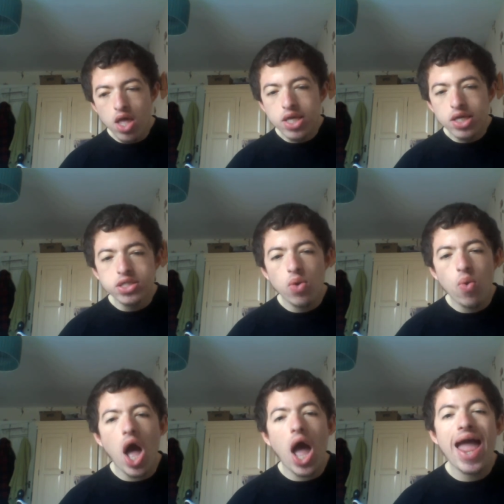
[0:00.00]
So
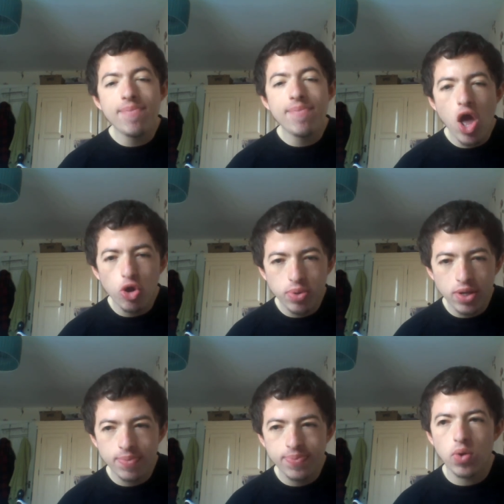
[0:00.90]
I am
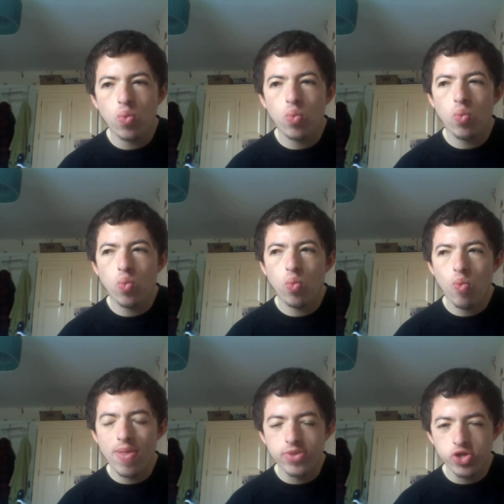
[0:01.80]
hoping that
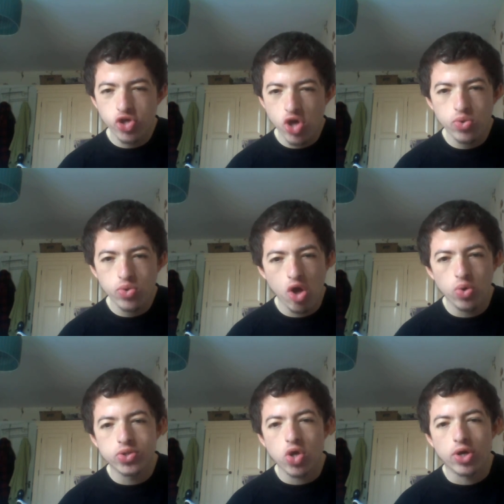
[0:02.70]
when the show
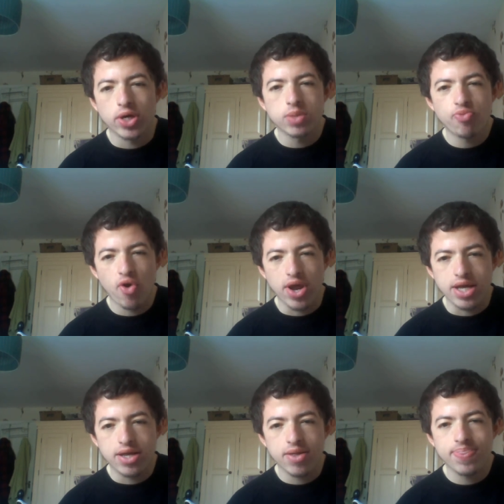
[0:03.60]
goes on its break
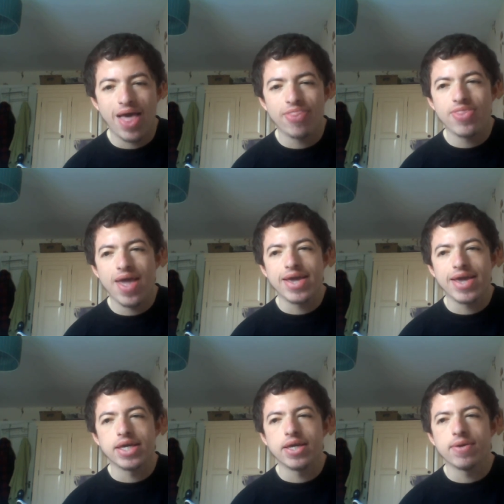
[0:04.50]
that
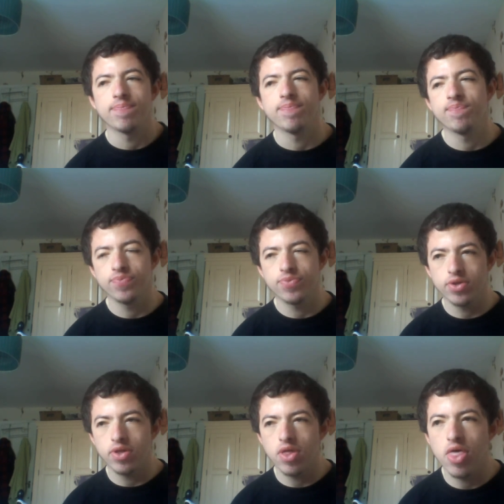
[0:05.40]
they
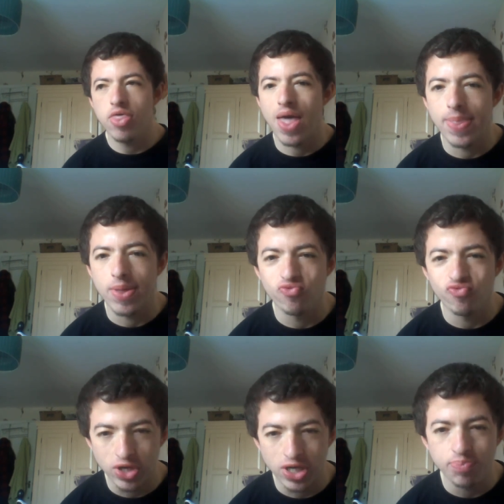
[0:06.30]
that they
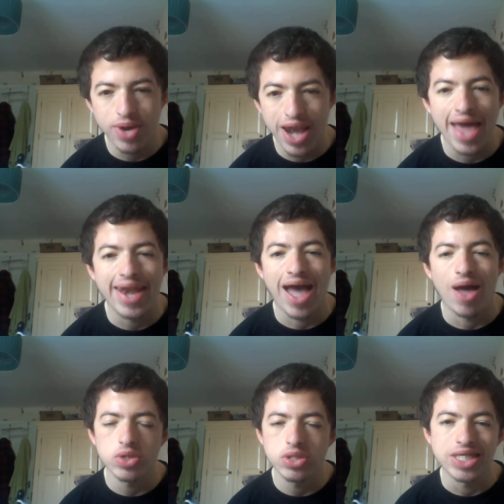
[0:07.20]
really plan
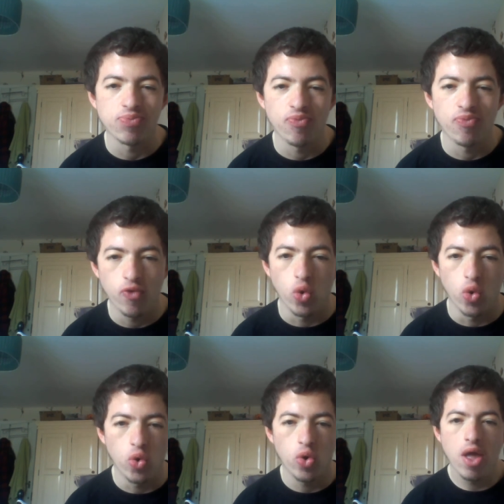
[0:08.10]
out season
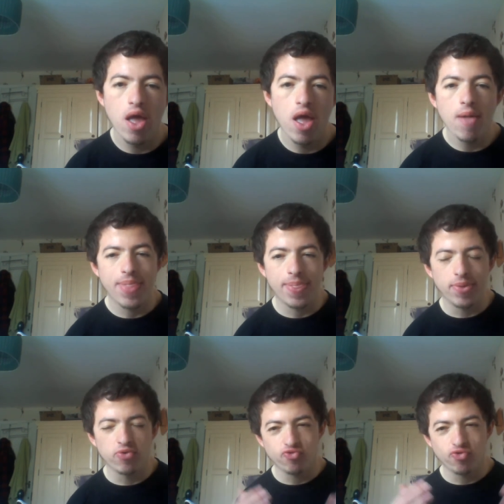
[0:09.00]
four, that
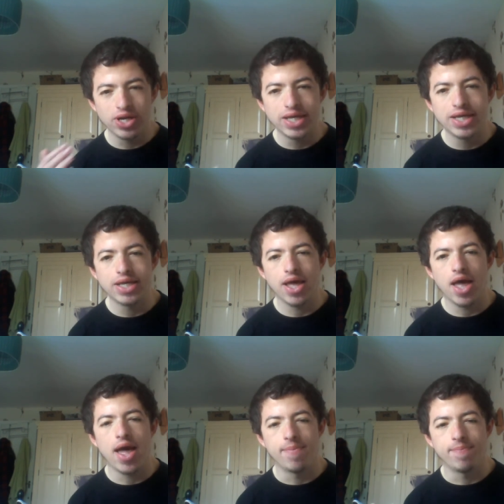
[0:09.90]
they really
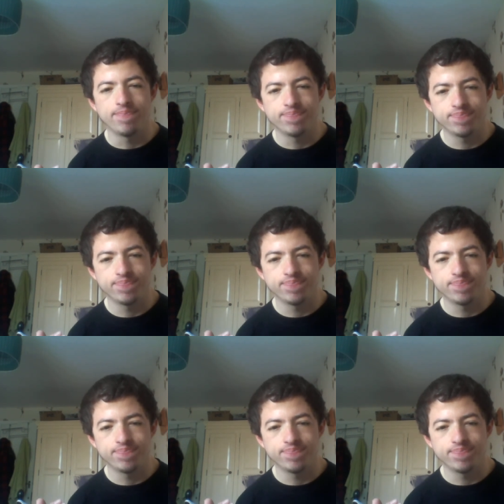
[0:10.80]
um,